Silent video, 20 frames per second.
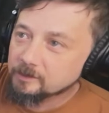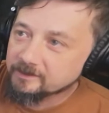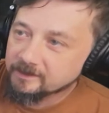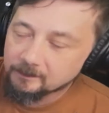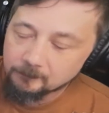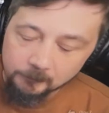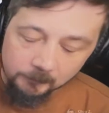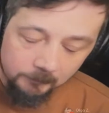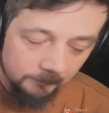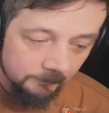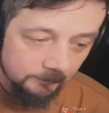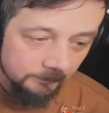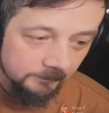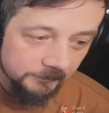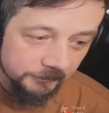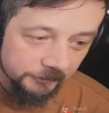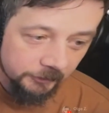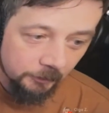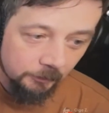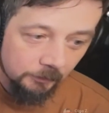is that
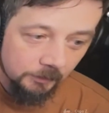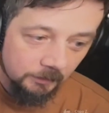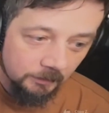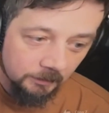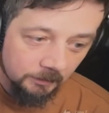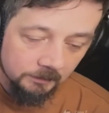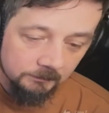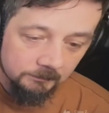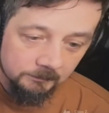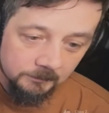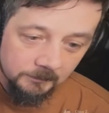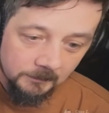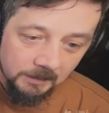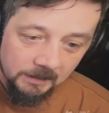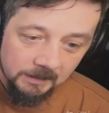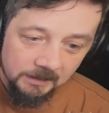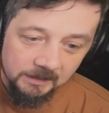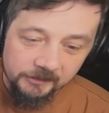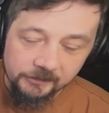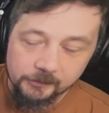show called?
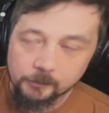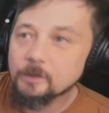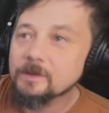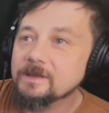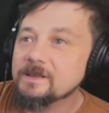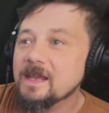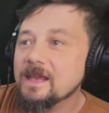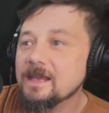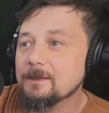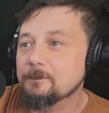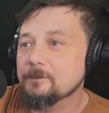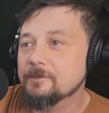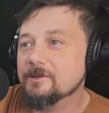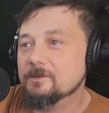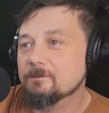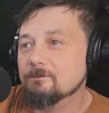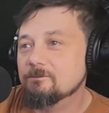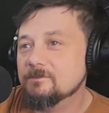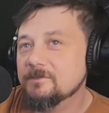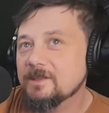Squid
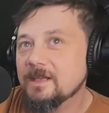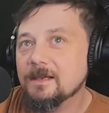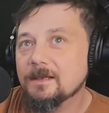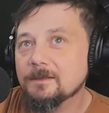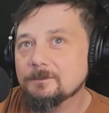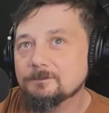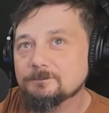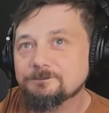Games. Yeah.